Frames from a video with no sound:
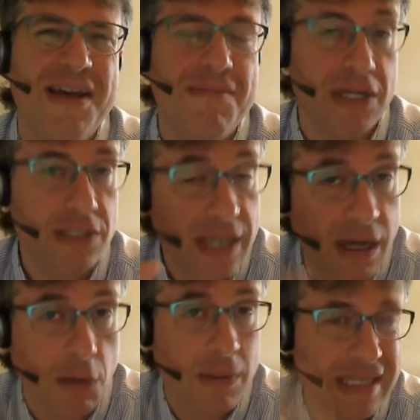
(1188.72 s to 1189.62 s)
But you can
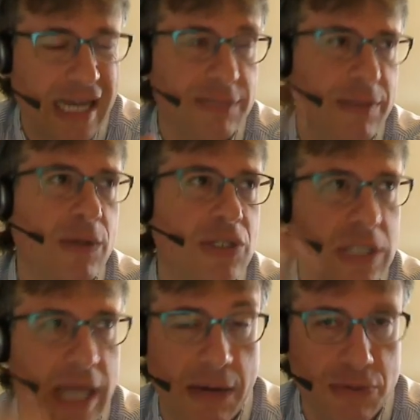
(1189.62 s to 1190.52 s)
always ask me
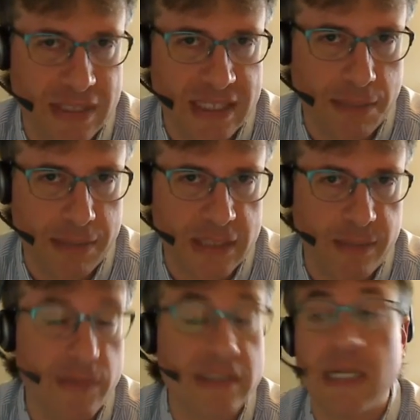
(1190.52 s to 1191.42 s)
questions on how to set up
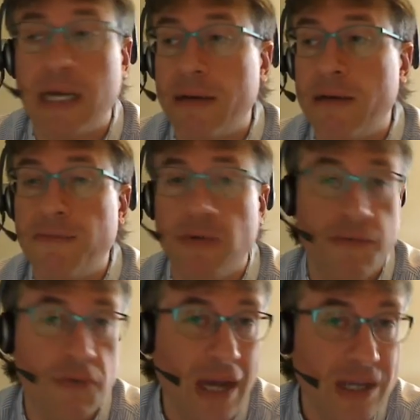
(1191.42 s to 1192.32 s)
experiments, and
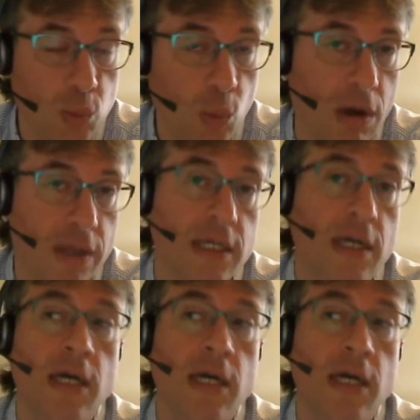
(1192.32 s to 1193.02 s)
if you guys want,